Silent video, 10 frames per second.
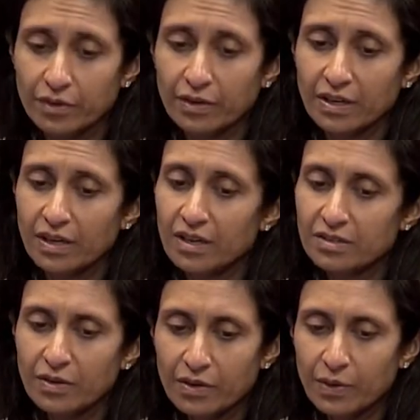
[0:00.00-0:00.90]
All right.
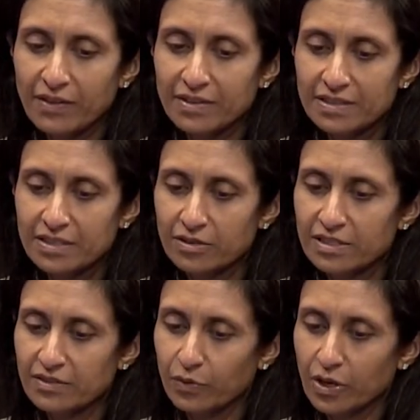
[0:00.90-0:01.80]
So we have a
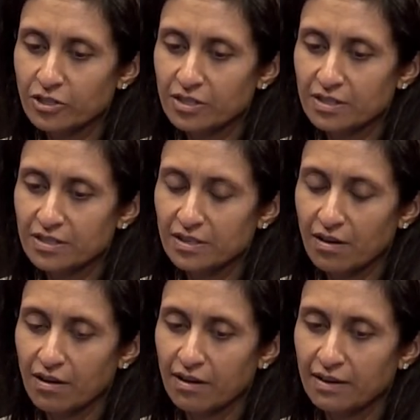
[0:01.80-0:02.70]
series of questions
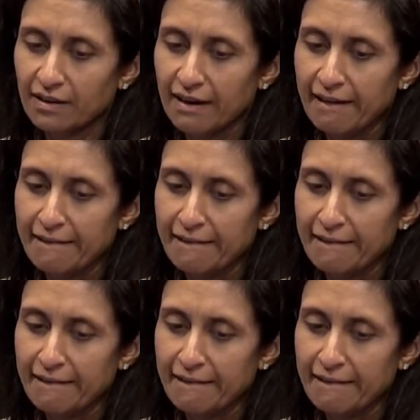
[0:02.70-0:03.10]
on